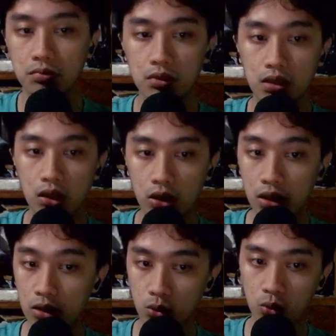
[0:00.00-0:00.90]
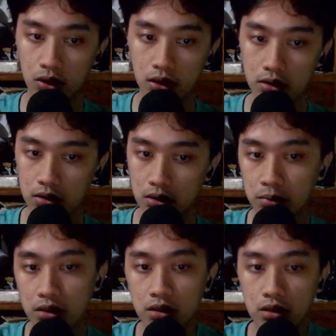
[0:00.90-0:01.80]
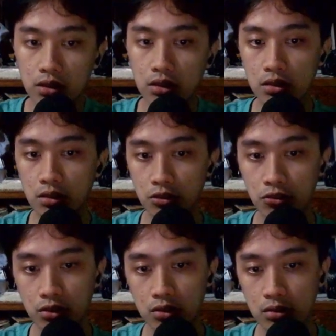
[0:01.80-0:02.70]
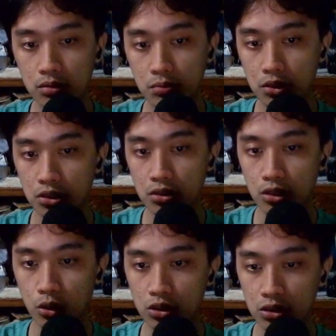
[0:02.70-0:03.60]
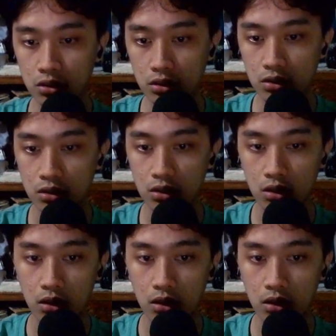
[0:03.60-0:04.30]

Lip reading: Now layout wise, this build is a little different because the ocean is